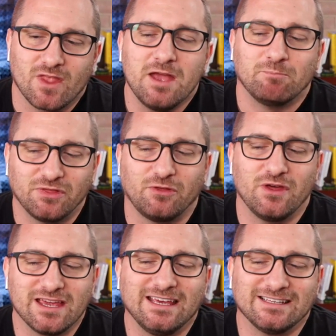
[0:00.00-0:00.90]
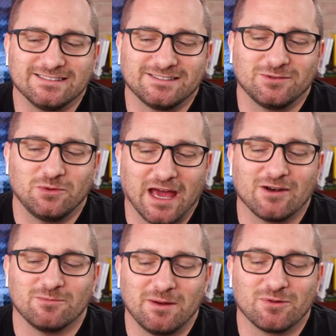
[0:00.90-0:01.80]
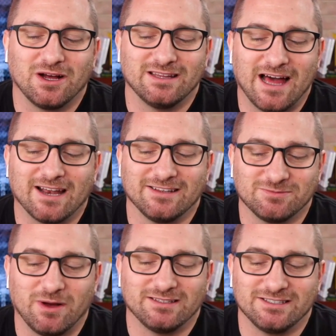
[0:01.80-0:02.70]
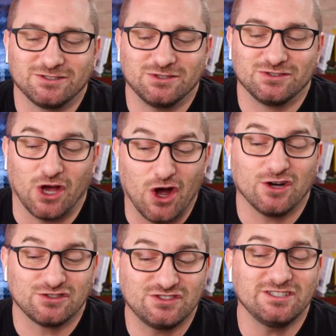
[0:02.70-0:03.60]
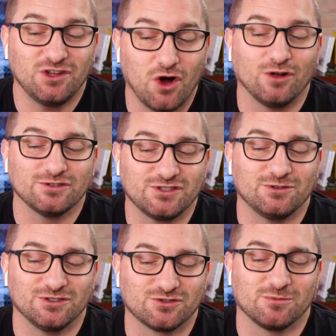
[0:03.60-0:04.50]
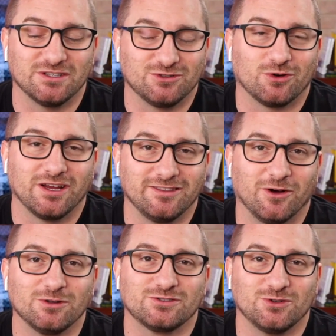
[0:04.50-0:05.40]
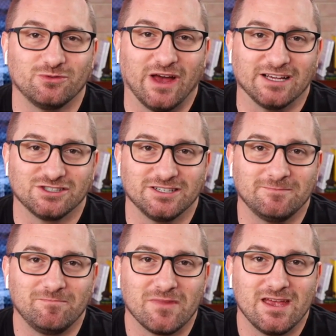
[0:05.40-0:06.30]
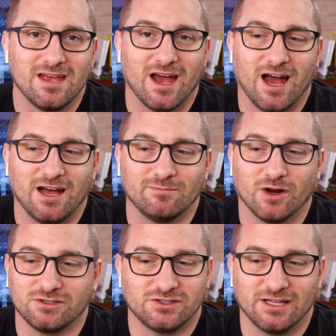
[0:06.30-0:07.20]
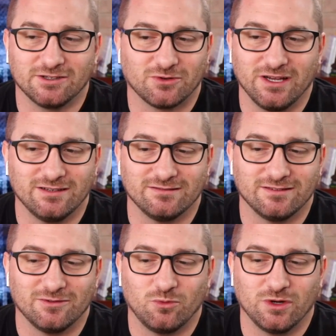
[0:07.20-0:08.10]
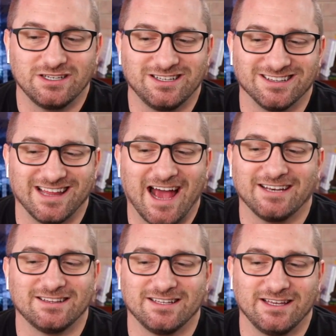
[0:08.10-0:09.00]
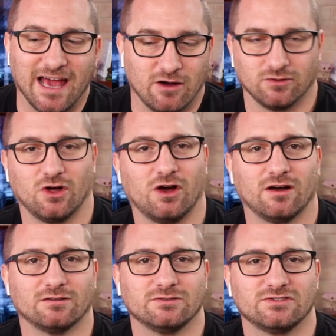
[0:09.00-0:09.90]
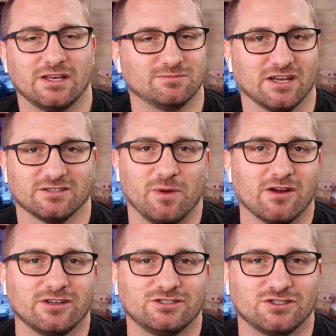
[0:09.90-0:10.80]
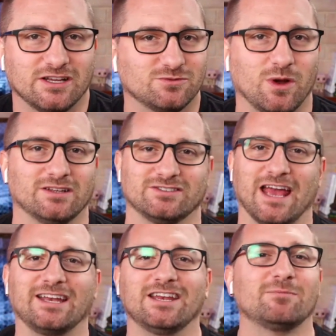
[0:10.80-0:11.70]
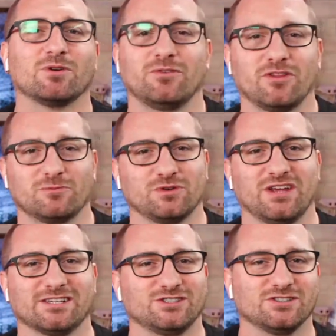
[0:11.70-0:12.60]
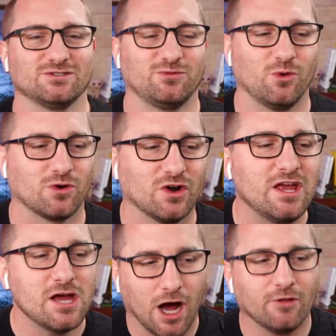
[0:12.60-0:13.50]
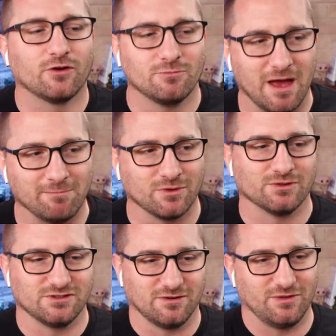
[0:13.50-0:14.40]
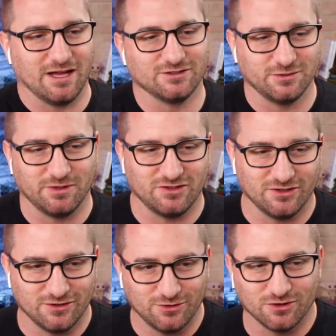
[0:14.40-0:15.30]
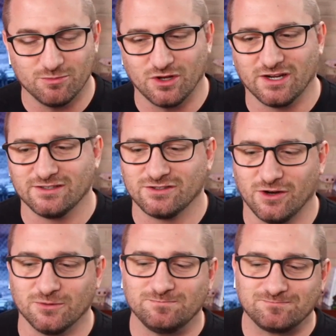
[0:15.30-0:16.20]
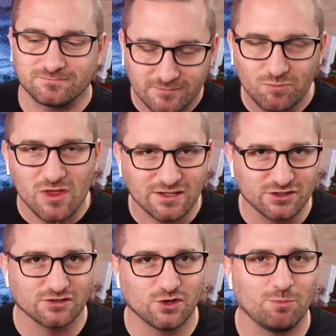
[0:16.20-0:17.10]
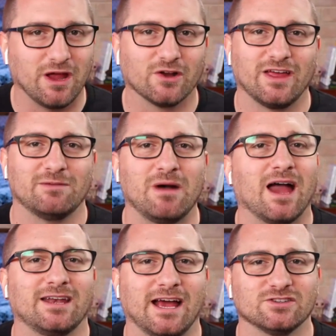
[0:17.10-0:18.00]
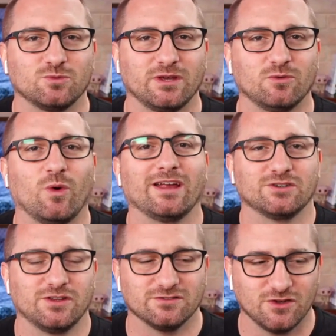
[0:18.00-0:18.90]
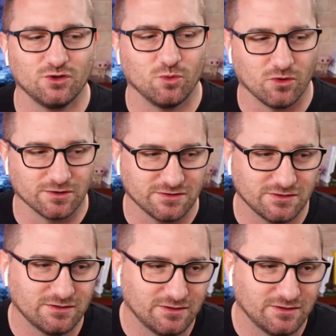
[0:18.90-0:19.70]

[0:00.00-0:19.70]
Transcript: But the thing is, we got to remember a lot of these politicians are still also discriminatory in the old school fashion. Marjorie Taylor Greene would gladly outlaw same-sex marriage, as well as any number of other protections for other members of the LGBTQ community. So let's also bear that in mind as we wage these new wars.